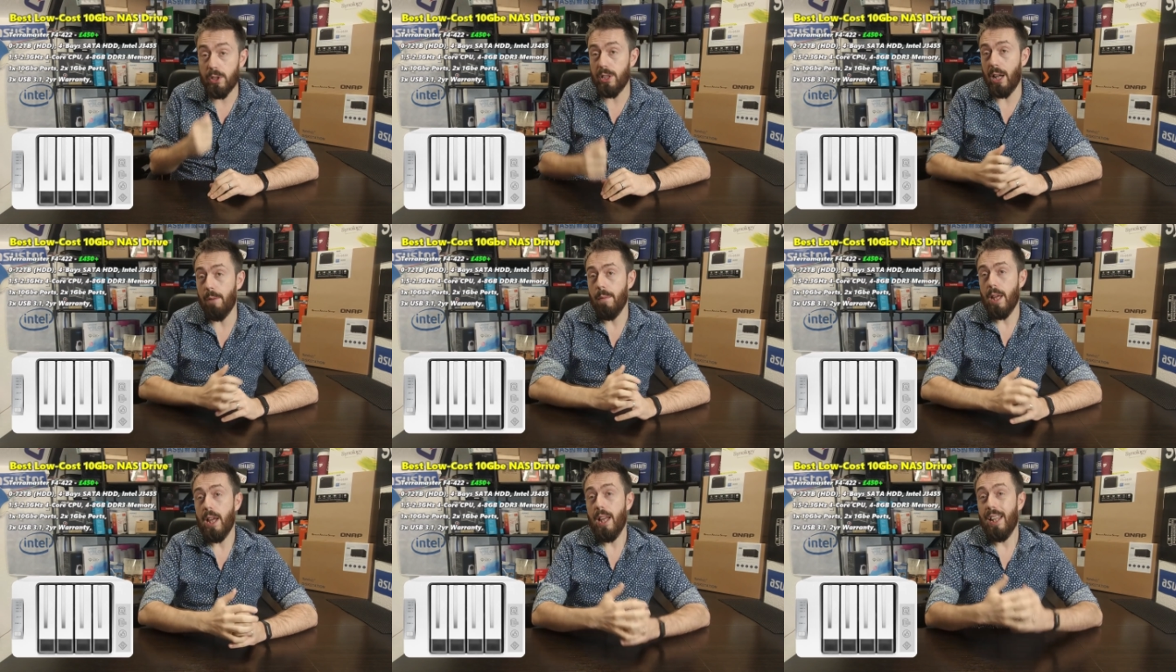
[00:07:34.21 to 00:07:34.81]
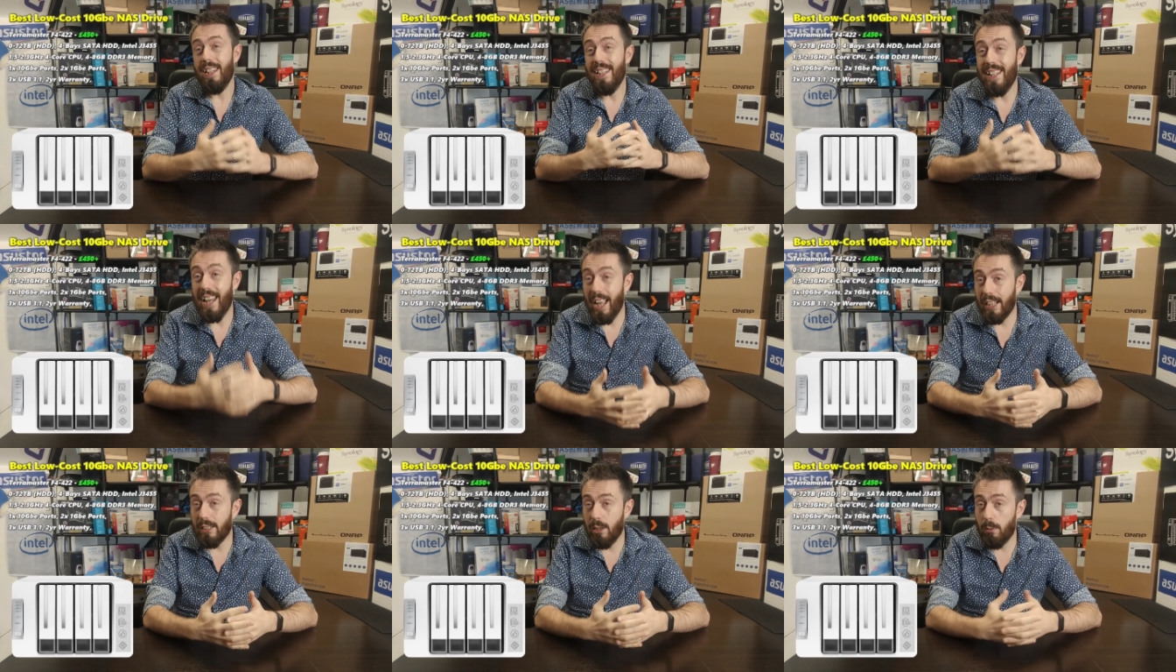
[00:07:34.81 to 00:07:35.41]
So
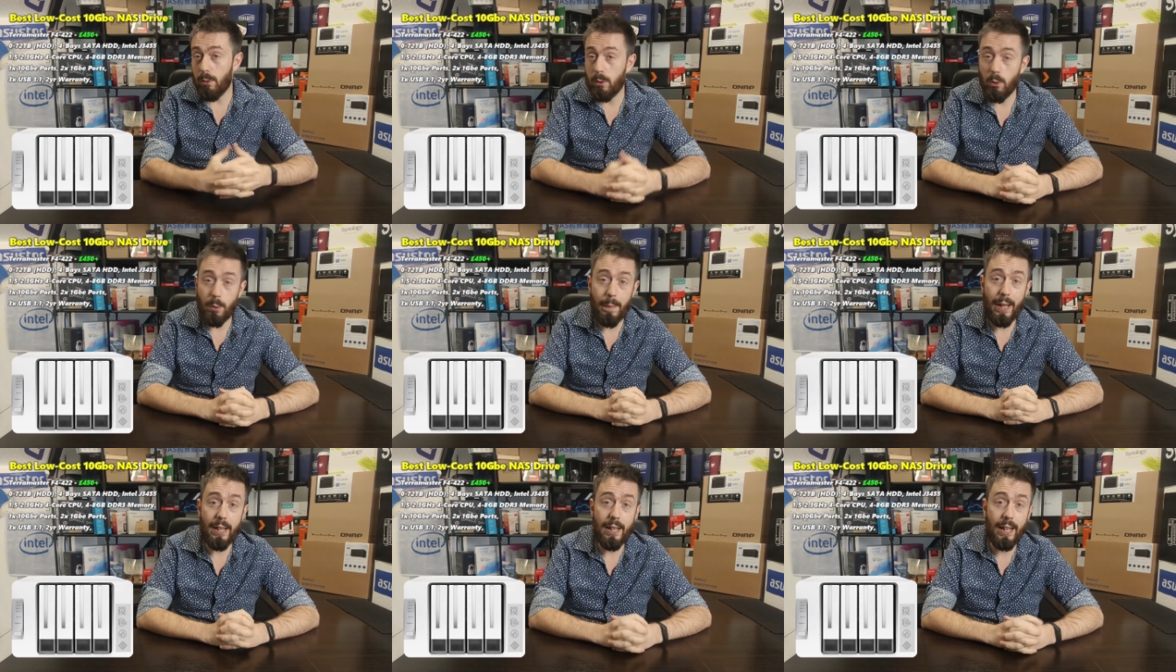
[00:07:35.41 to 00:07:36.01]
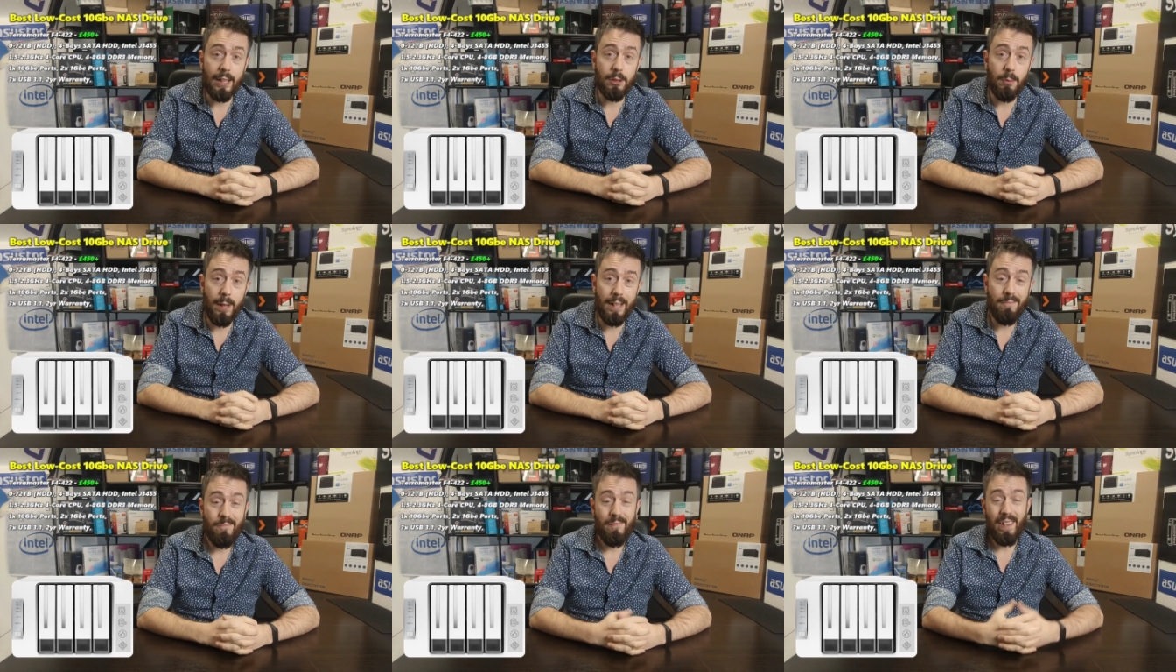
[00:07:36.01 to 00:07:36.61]
next I want to talk about the next
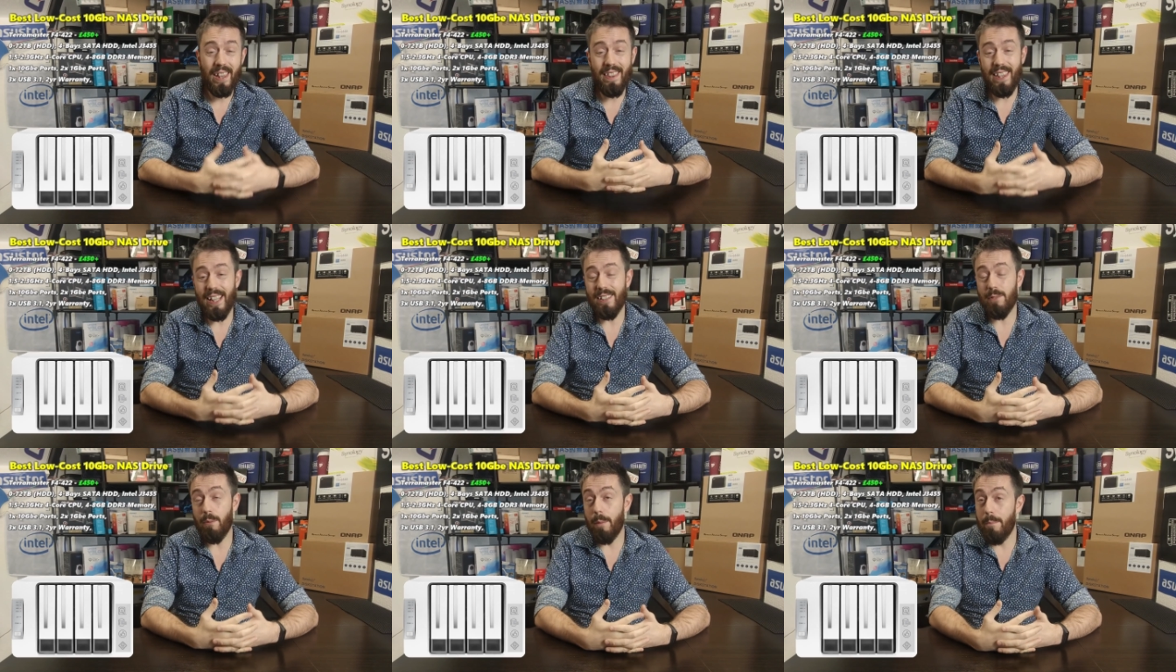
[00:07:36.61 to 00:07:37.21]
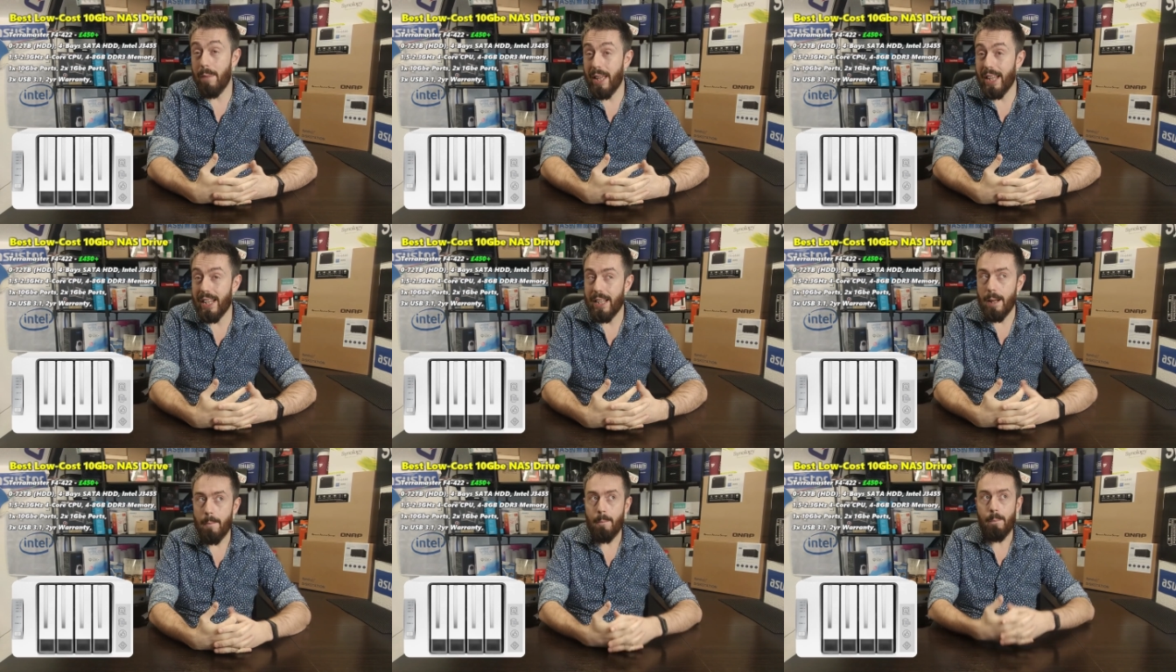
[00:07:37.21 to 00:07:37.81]
one. This for
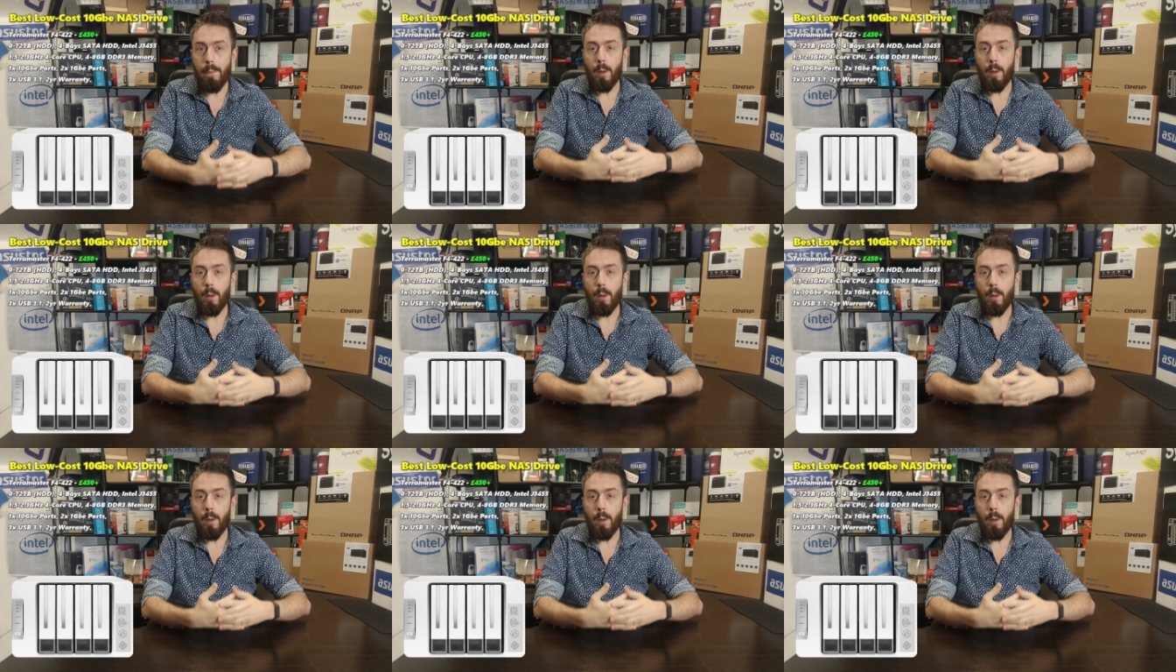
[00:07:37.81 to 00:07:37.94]
me